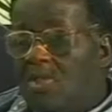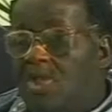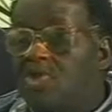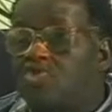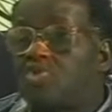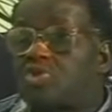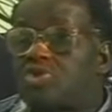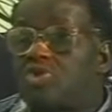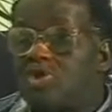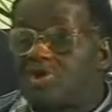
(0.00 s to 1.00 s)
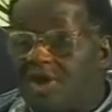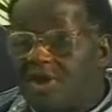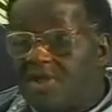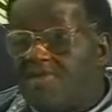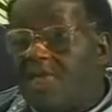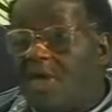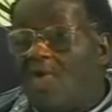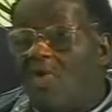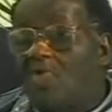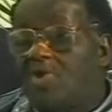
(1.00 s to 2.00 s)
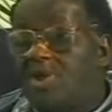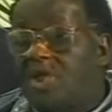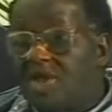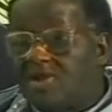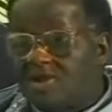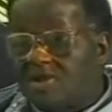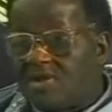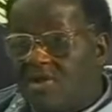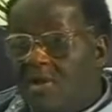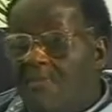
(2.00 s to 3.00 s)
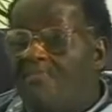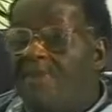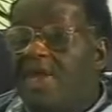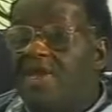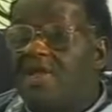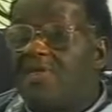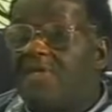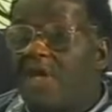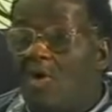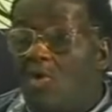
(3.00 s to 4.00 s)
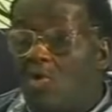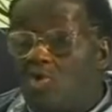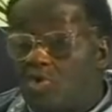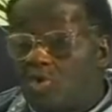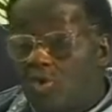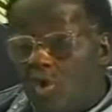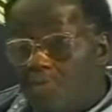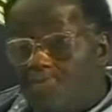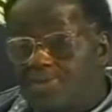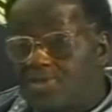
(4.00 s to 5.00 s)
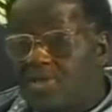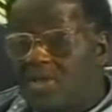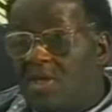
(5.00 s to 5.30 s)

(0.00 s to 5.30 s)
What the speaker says: into slaughtering their own cattle, burning their own crops.